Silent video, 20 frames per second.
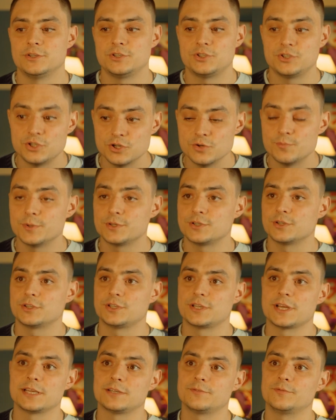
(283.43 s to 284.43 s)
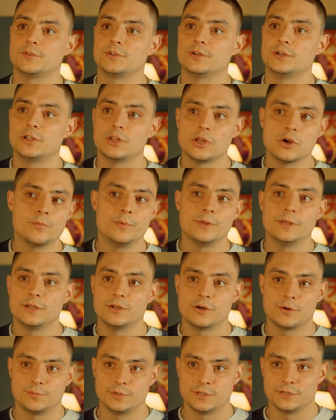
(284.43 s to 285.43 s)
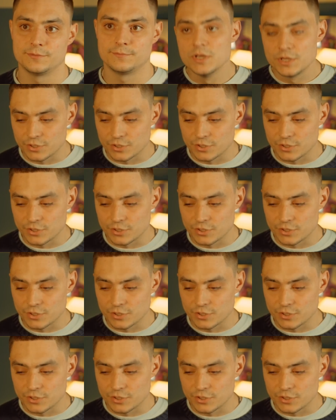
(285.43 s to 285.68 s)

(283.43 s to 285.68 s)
super successful and globally adopted.